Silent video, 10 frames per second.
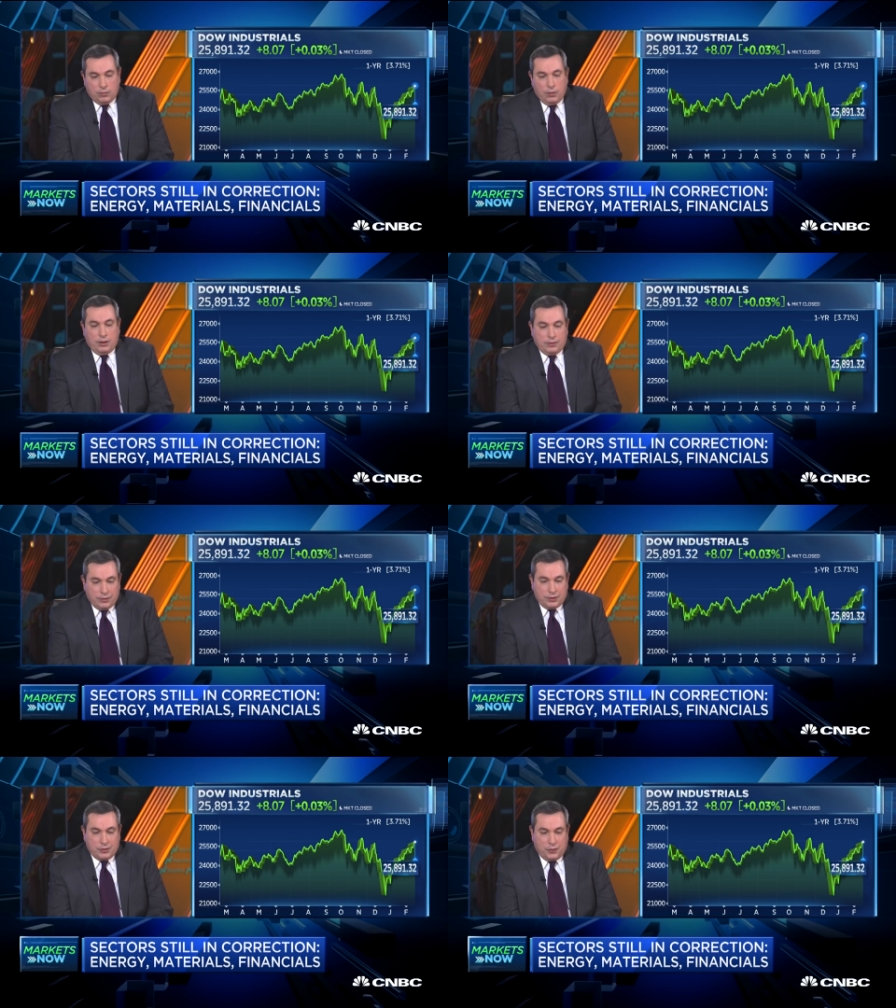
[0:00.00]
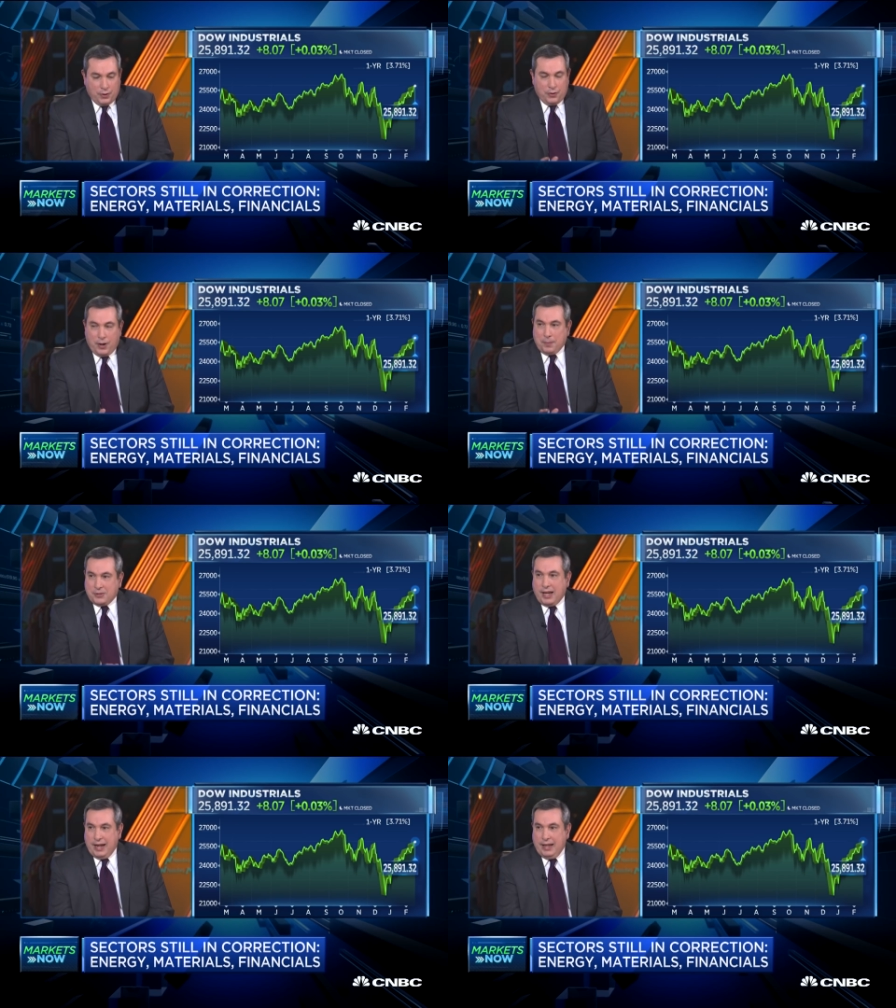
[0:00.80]
well, there's further
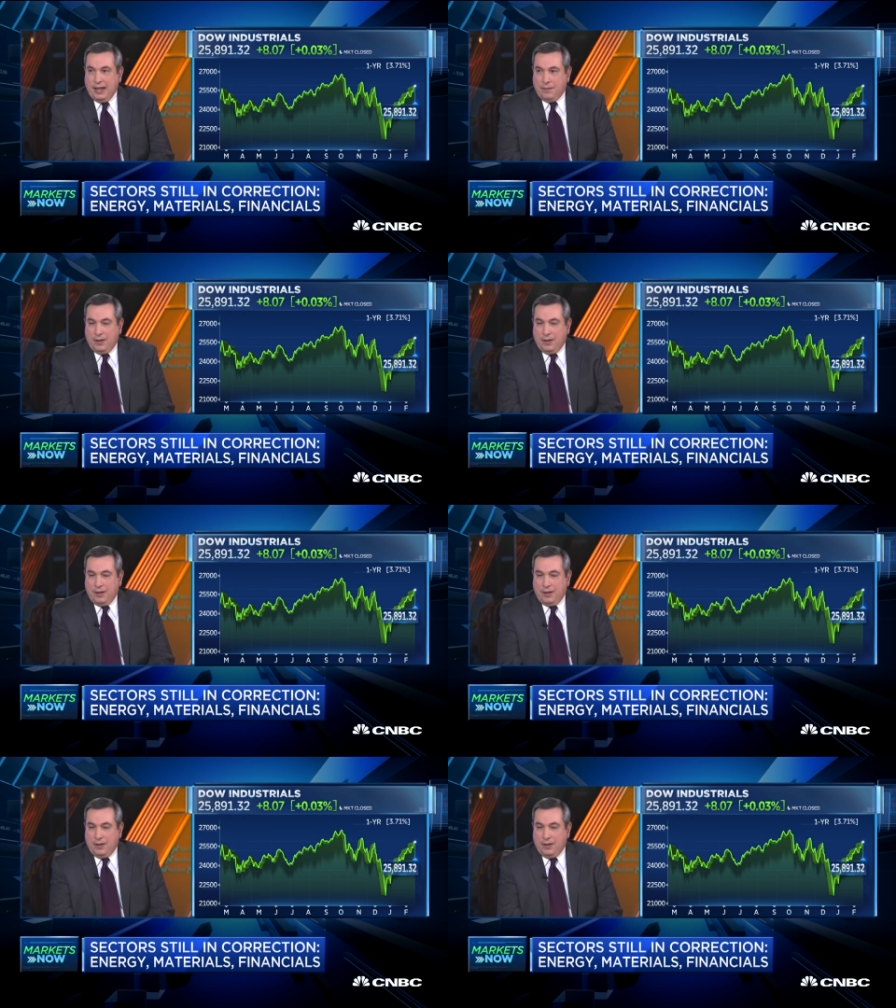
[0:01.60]
upside if,